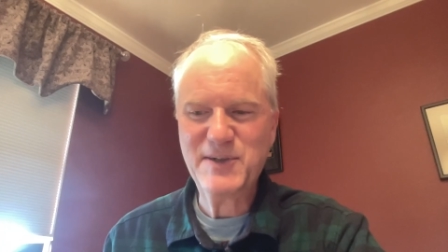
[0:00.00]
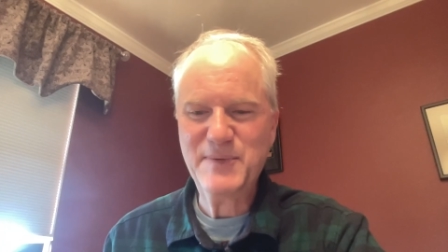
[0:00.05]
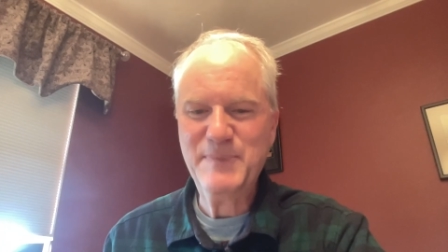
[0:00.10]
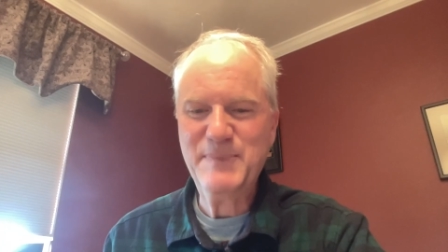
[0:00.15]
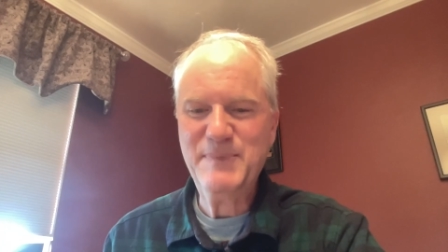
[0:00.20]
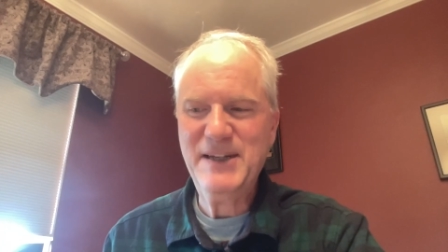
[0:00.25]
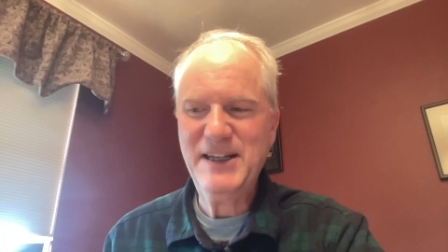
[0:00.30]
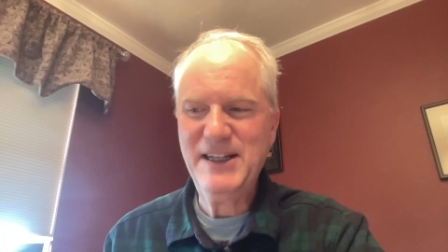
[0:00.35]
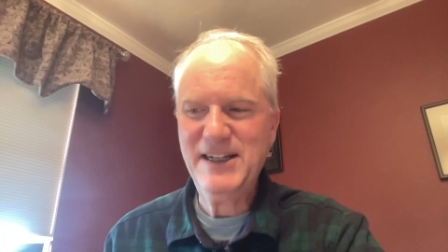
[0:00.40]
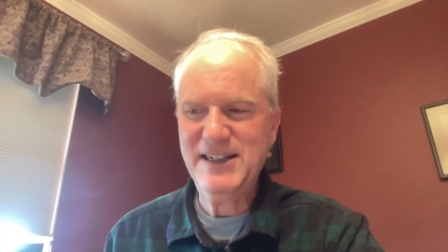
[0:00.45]

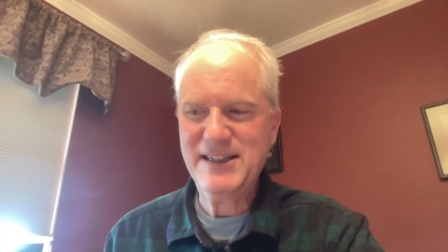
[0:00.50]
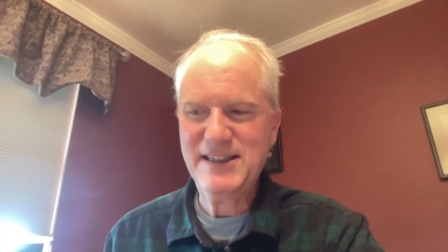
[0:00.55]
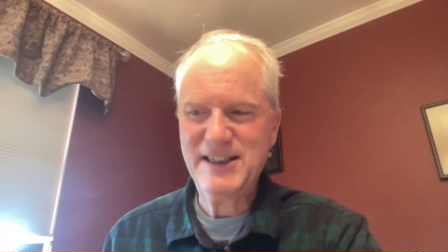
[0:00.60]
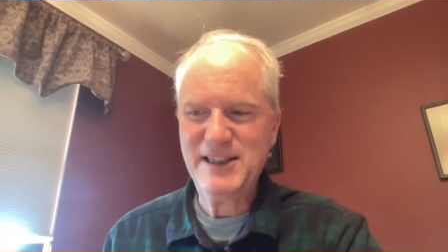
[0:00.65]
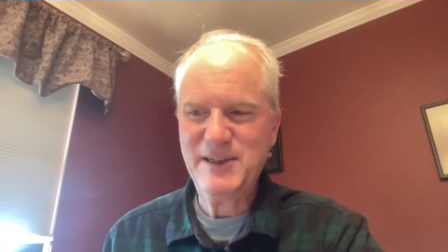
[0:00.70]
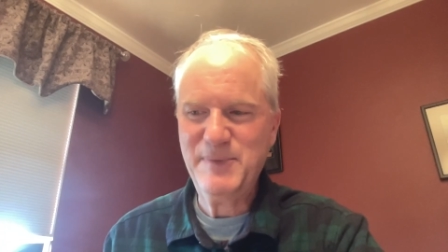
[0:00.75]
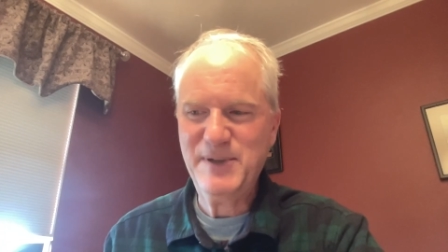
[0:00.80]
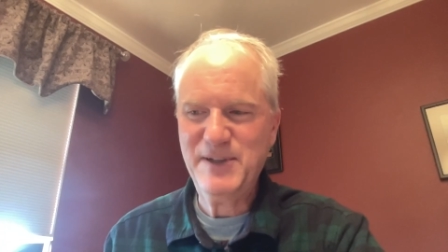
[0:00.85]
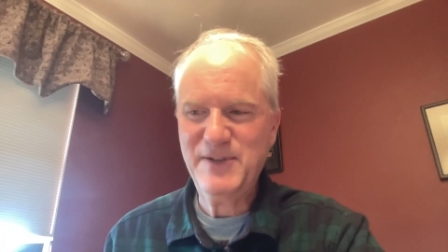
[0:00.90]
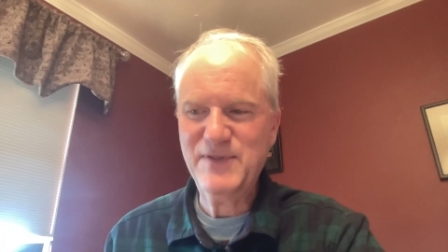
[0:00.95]

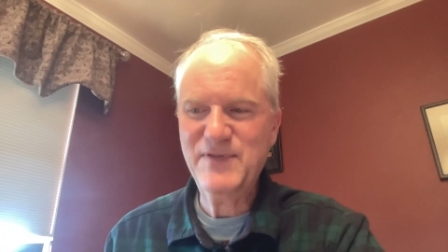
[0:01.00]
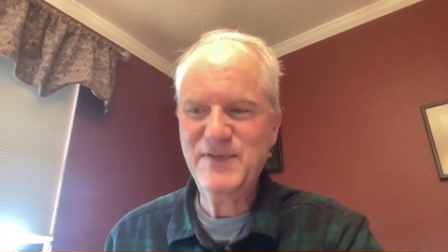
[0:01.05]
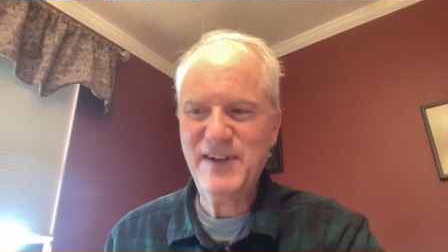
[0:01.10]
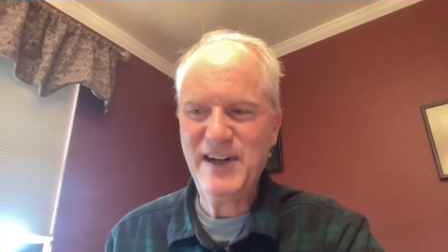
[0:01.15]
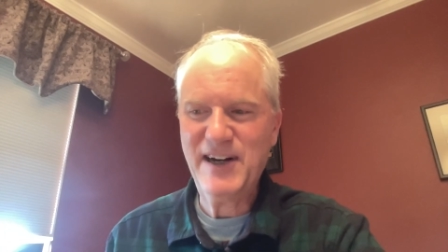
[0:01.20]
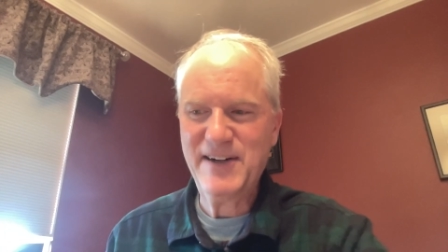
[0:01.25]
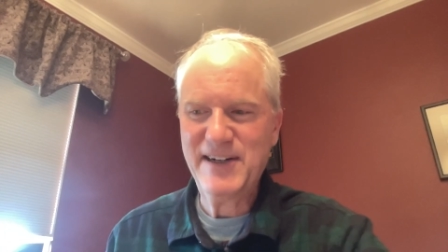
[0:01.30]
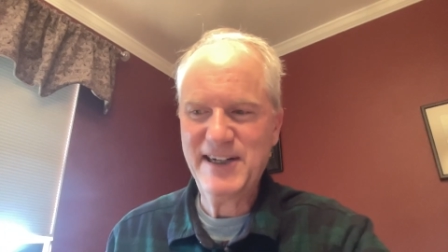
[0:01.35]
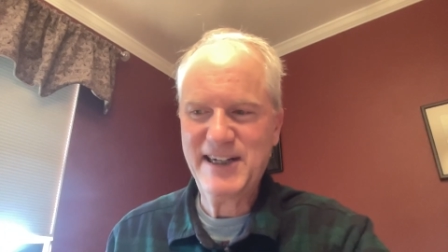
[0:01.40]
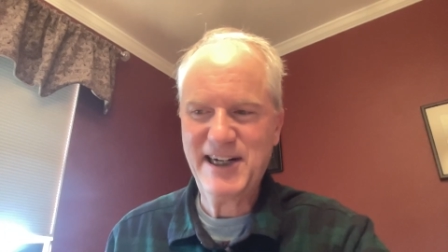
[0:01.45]
immediately be
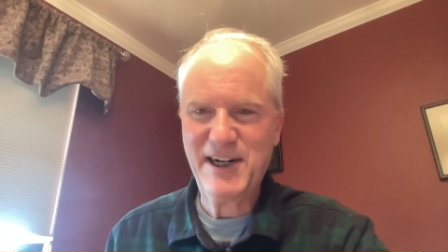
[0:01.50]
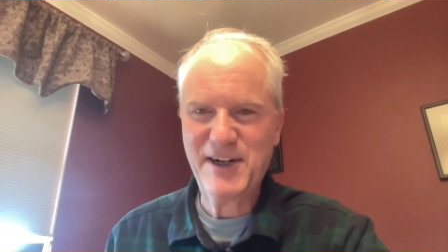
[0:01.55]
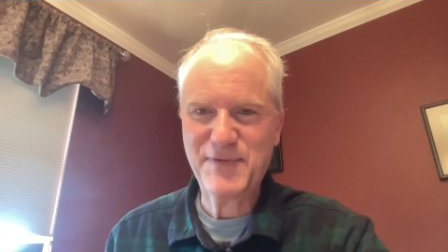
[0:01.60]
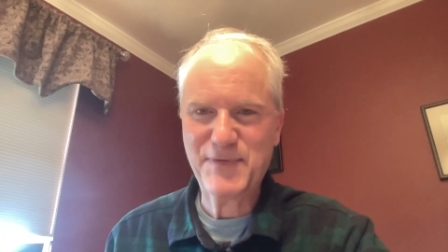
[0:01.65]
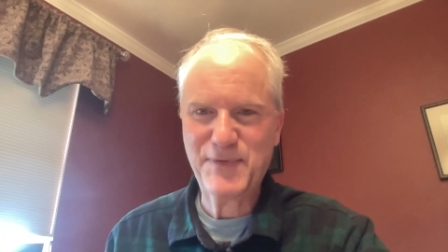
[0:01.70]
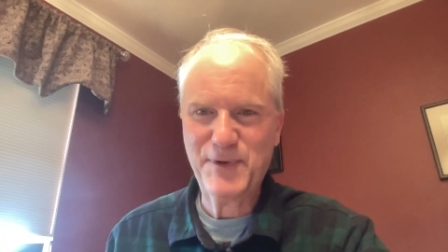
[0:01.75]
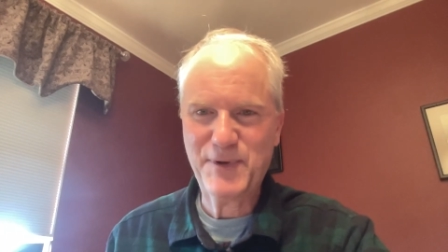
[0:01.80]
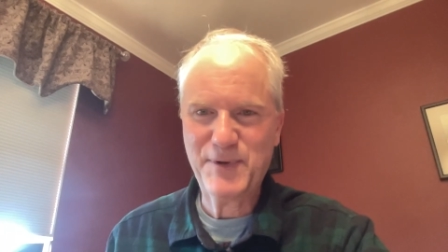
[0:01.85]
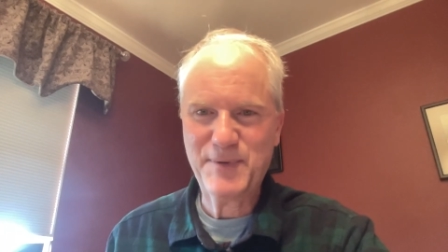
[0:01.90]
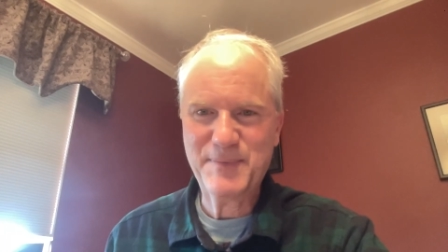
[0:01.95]
very
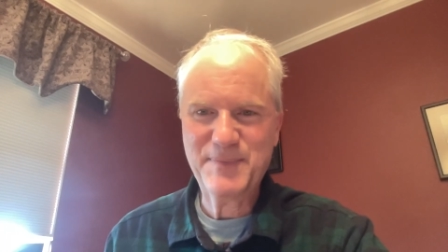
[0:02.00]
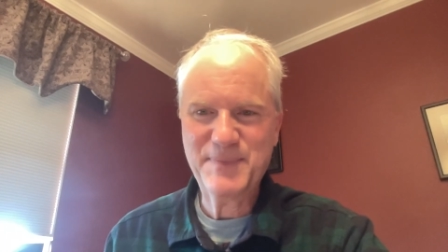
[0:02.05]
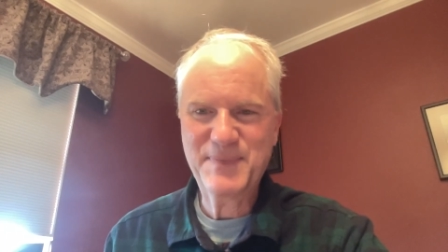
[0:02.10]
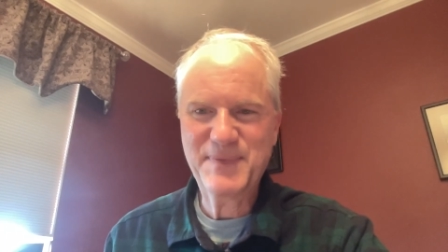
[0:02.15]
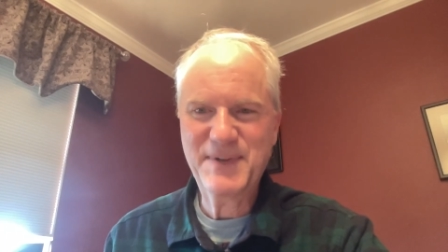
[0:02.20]
careful,